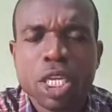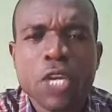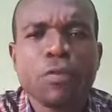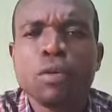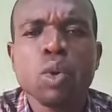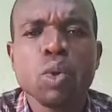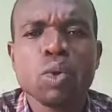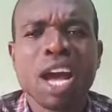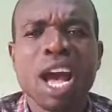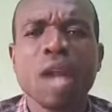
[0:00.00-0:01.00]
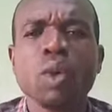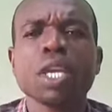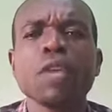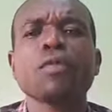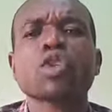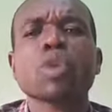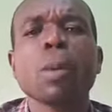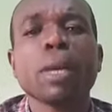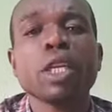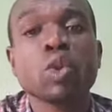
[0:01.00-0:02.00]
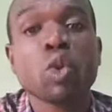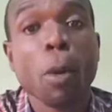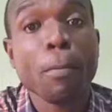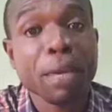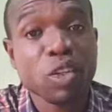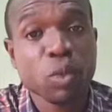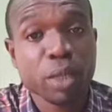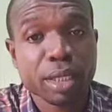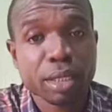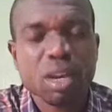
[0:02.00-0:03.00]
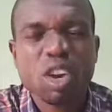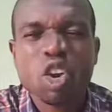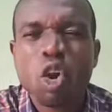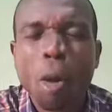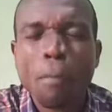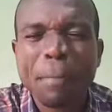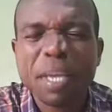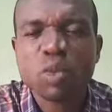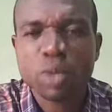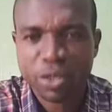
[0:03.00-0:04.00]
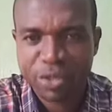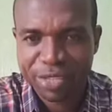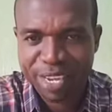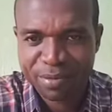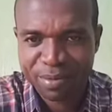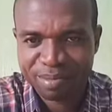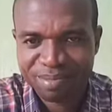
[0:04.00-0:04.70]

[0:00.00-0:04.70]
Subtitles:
If you are looking for somebody to compete with yourself.